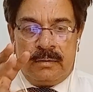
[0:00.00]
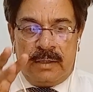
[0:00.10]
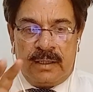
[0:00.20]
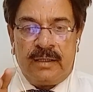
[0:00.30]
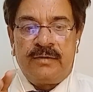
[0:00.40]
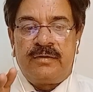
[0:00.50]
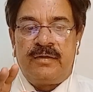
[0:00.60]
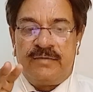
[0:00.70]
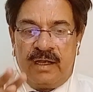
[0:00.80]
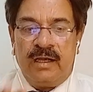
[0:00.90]
that
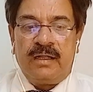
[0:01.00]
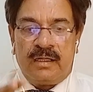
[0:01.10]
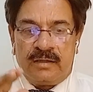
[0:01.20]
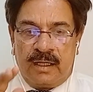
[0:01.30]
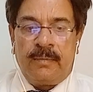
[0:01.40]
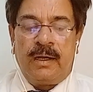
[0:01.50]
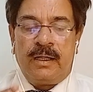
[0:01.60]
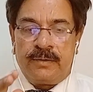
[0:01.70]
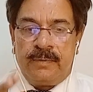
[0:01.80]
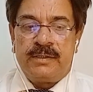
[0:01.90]
is silica thermal
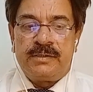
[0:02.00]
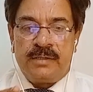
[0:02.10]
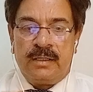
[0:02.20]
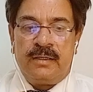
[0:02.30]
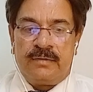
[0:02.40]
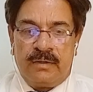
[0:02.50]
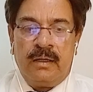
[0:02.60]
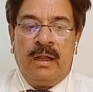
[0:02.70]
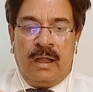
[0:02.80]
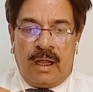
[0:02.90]
expansion
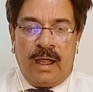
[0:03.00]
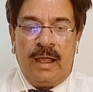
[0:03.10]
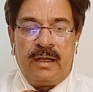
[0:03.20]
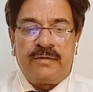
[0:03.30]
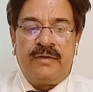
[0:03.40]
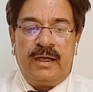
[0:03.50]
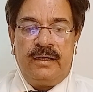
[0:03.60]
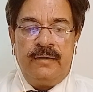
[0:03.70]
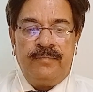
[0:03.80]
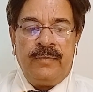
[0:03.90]
is higher
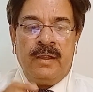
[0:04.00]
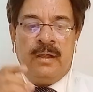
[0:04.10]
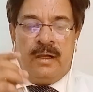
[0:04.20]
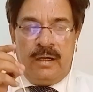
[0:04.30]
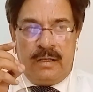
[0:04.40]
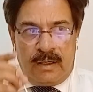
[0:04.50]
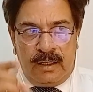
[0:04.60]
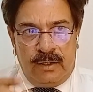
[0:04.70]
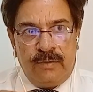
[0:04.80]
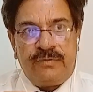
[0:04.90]
side. It
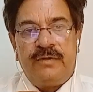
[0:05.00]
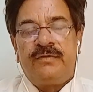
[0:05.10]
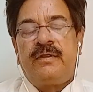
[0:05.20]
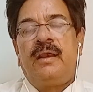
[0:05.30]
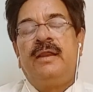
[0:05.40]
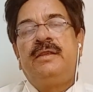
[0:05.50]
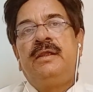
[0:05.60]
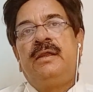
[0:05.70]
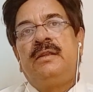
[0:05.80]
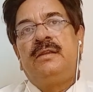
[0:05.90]
reduces
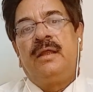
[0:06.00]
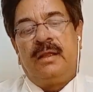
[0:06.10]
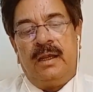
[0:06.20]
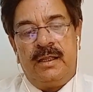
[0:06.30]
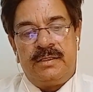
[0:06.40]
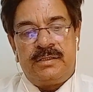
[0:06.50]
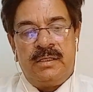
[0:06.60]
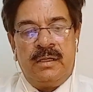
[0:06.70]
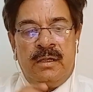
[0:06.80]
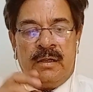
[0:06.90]
cratering in the glaze
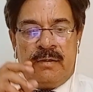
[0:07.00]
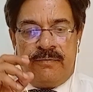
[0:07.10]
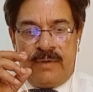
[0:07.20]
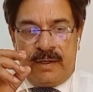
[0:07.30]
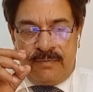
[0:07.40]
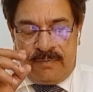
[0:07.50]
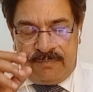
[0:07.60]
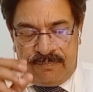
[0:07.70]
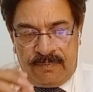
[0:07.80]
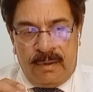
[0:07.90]

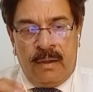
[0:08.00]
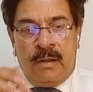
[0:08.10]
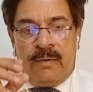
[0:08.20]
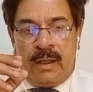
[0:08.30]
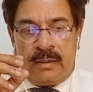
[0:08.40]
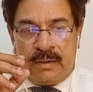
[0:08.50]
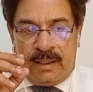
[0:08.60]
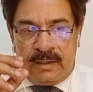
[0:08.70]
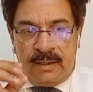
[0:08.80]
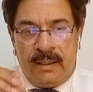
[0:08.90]
when, and
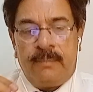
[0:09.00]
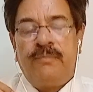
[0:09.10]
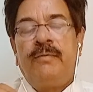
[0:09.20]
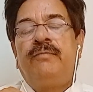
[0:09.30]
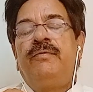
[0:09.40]
then it